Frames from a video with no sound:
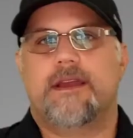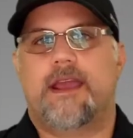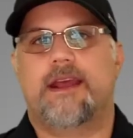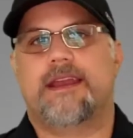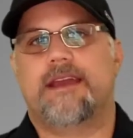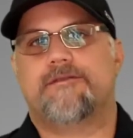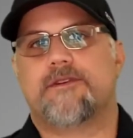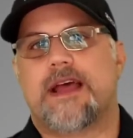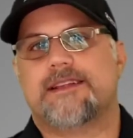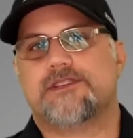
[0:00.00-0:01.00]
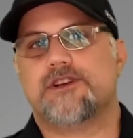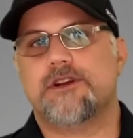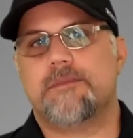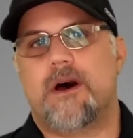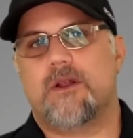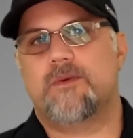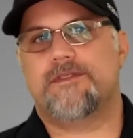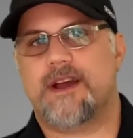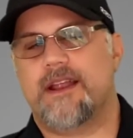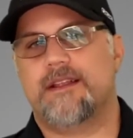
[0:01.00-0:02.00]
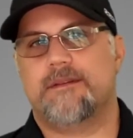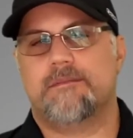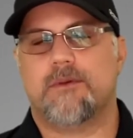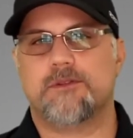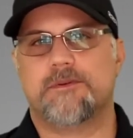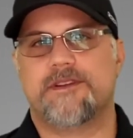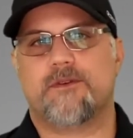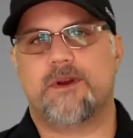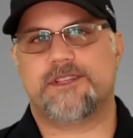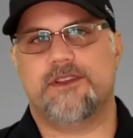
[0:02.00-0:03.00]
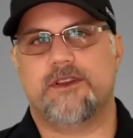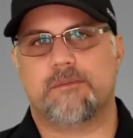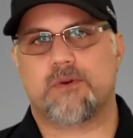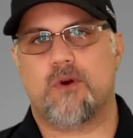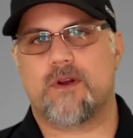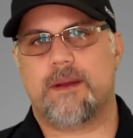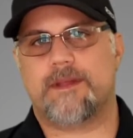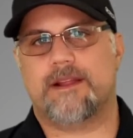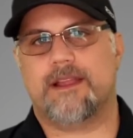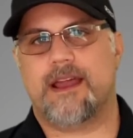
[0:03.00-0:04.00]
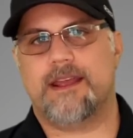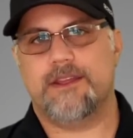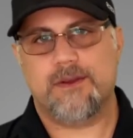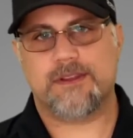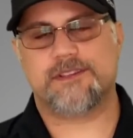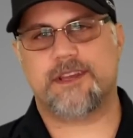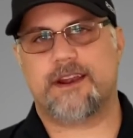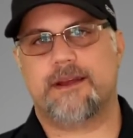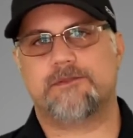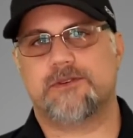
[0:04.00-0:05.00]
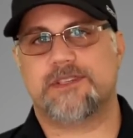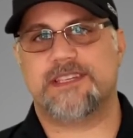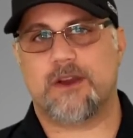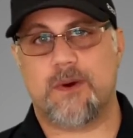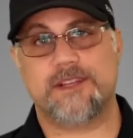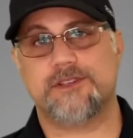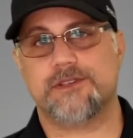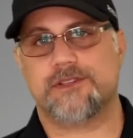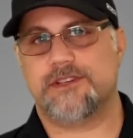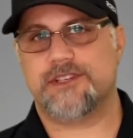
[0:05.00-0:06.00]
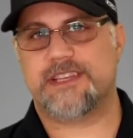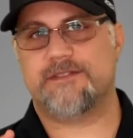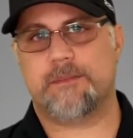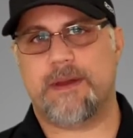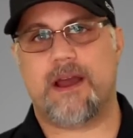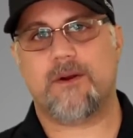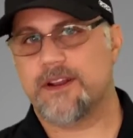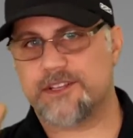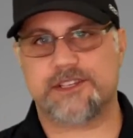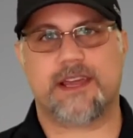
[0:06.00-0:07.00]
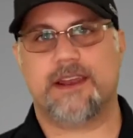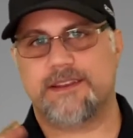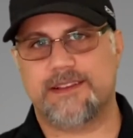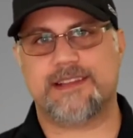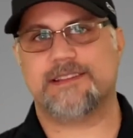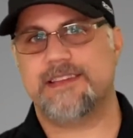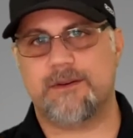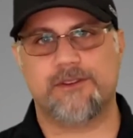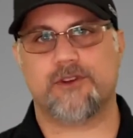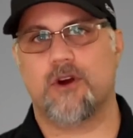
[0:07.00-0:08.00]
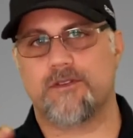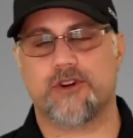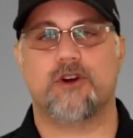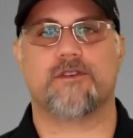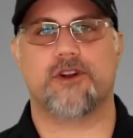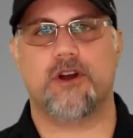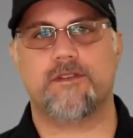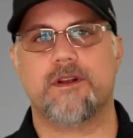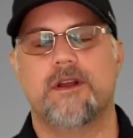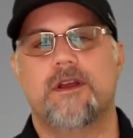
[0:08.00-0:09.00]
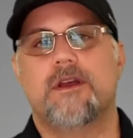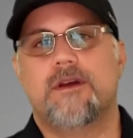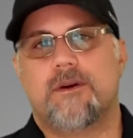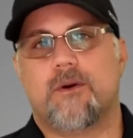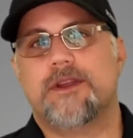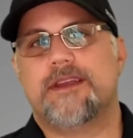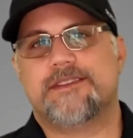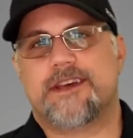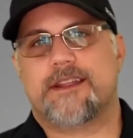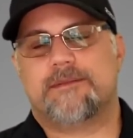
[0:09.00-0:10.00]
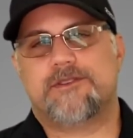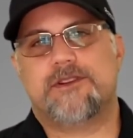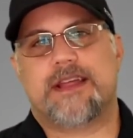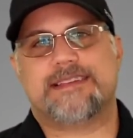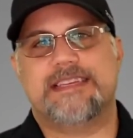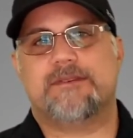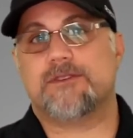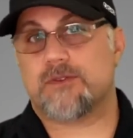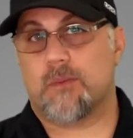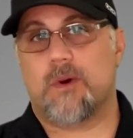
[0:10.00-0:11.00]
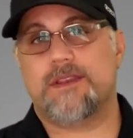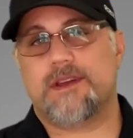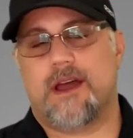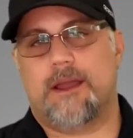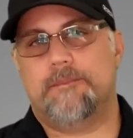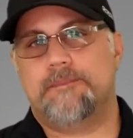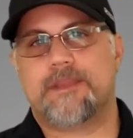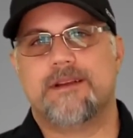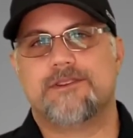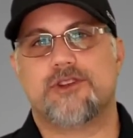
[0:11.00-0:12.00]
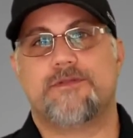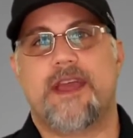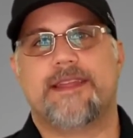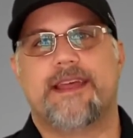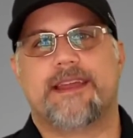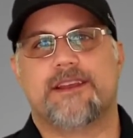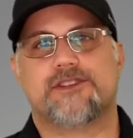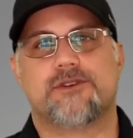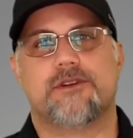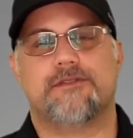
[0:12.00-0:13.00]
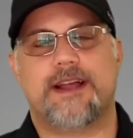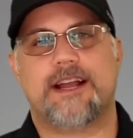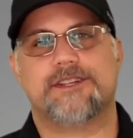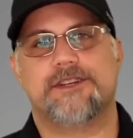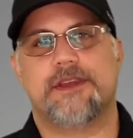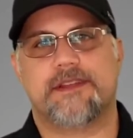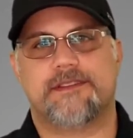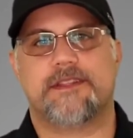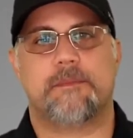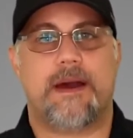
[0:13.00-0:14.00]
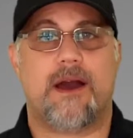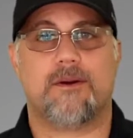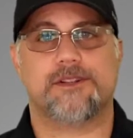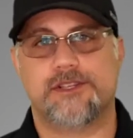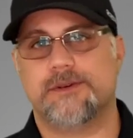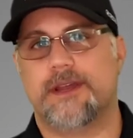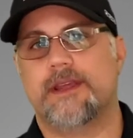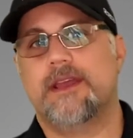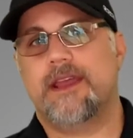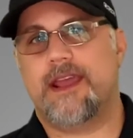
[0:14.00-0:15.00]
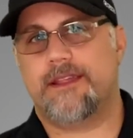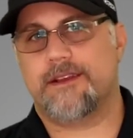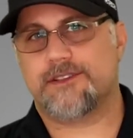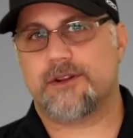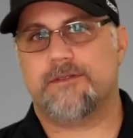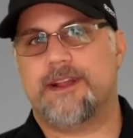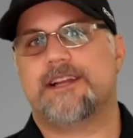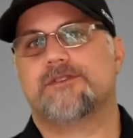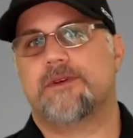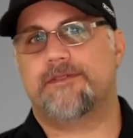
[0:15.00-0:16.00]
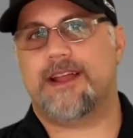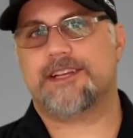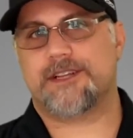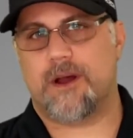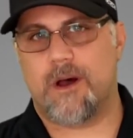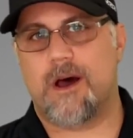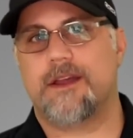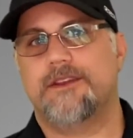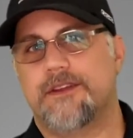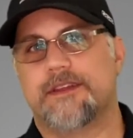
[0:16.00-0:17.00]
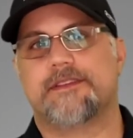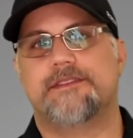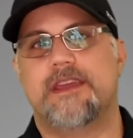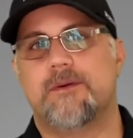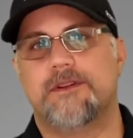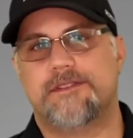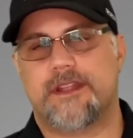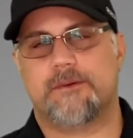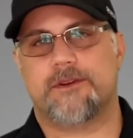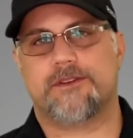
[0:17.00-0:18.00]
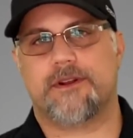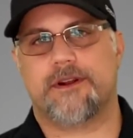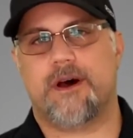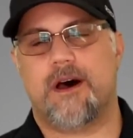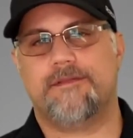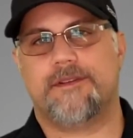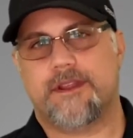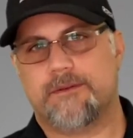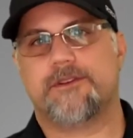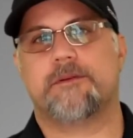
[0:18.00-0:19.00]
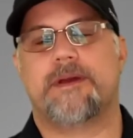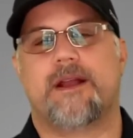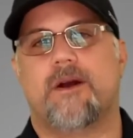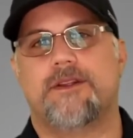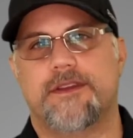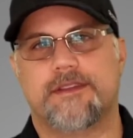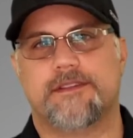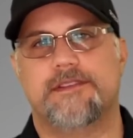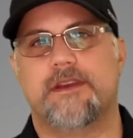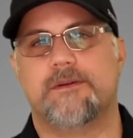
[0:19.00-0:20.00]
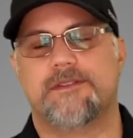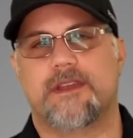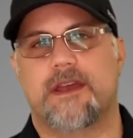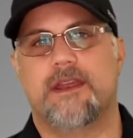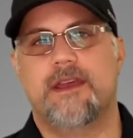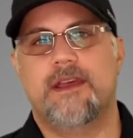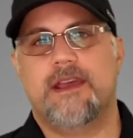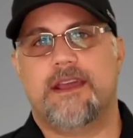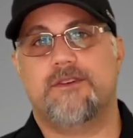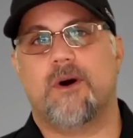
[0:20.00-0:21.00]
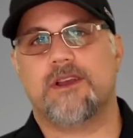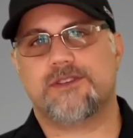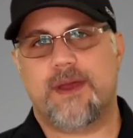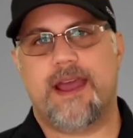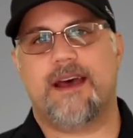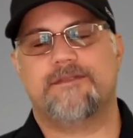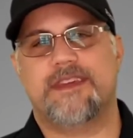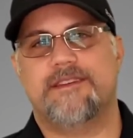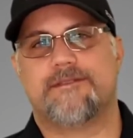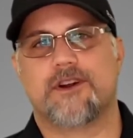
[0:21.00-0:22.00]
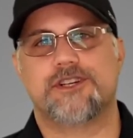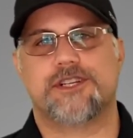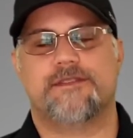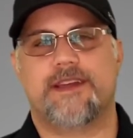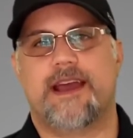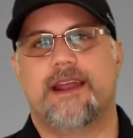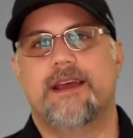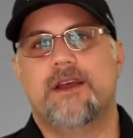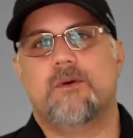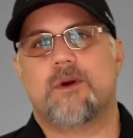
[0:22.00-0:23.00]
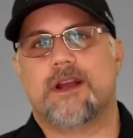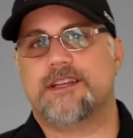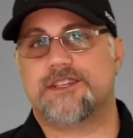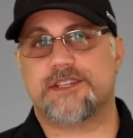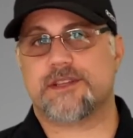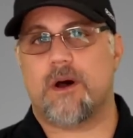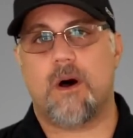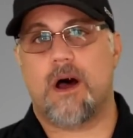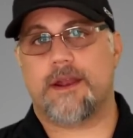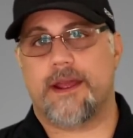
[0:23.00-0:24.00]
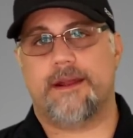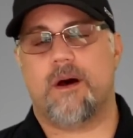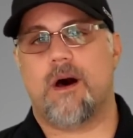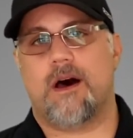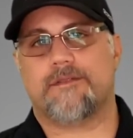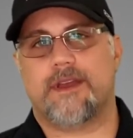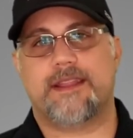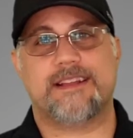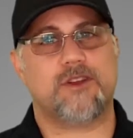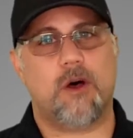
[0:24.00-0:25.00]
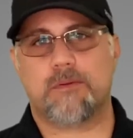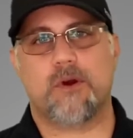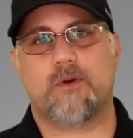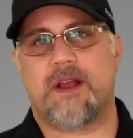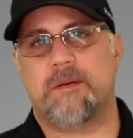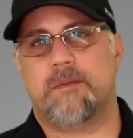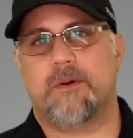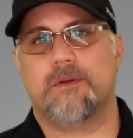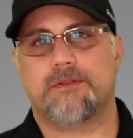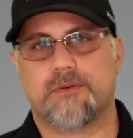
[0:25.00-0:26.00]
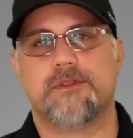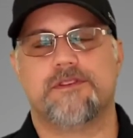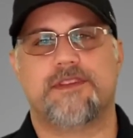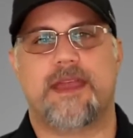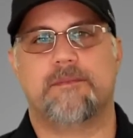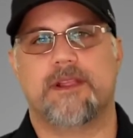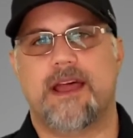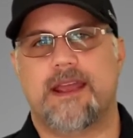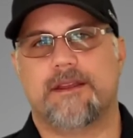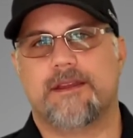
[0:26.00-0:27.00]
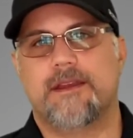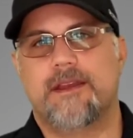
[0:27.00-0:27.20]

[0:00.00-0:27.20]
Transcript: And again, for that turn model, we've got multiple different ways that you can program that light. You can set it up so it's sequential, so you just give it power and it just kind of does that sequence over and over and over. Or you can set it up to do that sequence one time. So if you had like an external flasher, you could send the power to it and the external flasher would flash it on, you get the sequence, and then it would turn it off, and then it would turn back on, you get the sequence again. And you also have the version of that where it's just on and off. And that's all programmable through the same light.